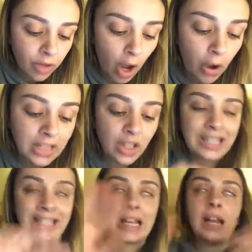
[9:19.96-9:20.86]
Okay, so
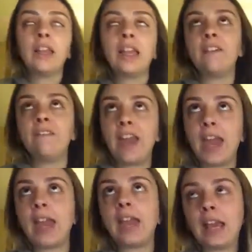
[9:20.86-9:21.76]
this is kind of like a
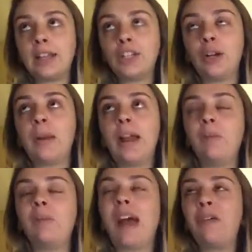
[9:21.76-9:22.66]
vague answer, but
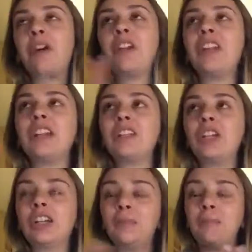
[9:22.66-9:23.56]
I want you to answer
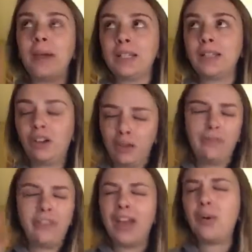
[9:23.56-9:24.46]
it in the best, or a
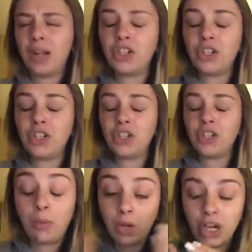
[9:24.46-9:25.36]
vague question.
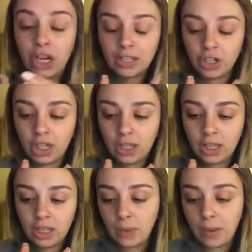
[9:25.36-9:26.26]
I want you to answer it in the
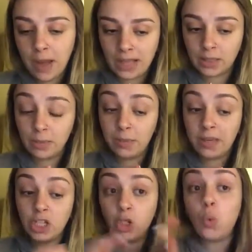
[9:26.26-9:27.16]
best way possible,
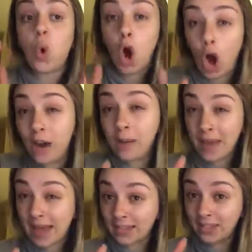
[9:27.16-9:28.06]
because you are a
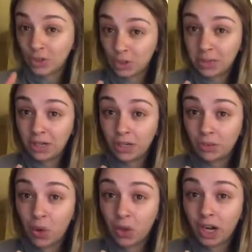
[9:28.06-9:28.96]
mass distributor
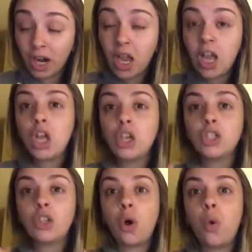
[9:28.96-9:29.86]
enroller.
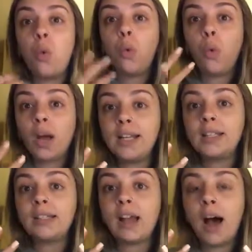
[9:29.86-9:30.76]
So what
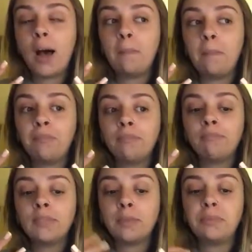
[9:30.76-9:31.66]
is
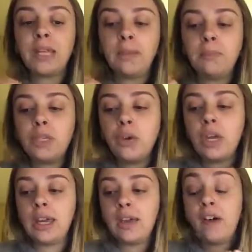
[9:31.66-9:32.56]
some tips you
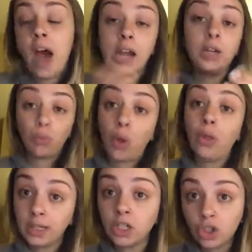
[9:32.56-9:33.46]
can give on
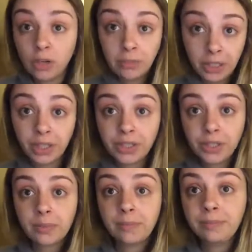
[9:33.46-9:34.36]
enrolling distributors?